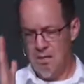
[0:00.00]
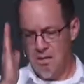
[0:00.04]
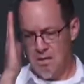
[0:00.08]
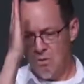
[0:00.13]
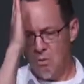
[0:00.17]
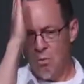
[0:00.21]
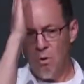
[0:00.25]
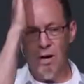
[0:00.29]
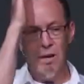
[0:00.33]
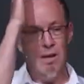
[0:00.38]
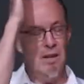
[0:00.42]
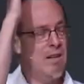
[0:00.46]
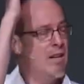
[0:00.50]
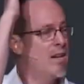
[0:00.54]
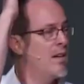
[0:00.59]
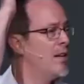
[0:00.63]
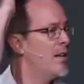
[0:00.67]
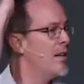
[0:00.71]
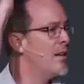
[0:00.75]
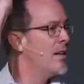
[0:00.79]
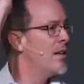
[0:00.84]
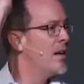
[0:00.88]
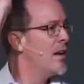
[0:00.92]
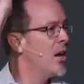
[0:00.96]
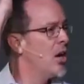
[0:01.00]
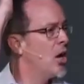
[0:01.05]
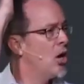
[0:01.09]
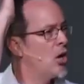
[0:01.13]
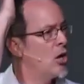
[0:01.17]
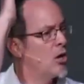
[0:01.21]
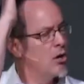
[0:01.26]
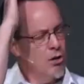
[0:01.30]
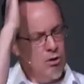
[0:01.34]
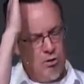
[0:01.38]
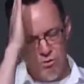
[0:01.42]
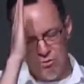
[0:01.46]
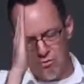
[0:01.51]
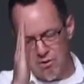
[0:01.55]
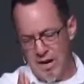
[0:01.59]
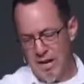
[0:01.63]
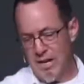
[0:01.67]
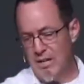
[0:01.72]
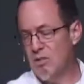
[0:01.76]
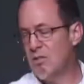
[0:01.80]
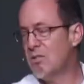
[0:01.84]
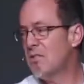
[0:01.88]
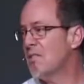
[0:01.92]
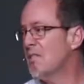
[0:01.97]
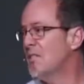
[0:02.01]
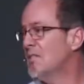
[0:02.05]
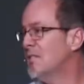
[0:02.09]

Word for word: what? Grace.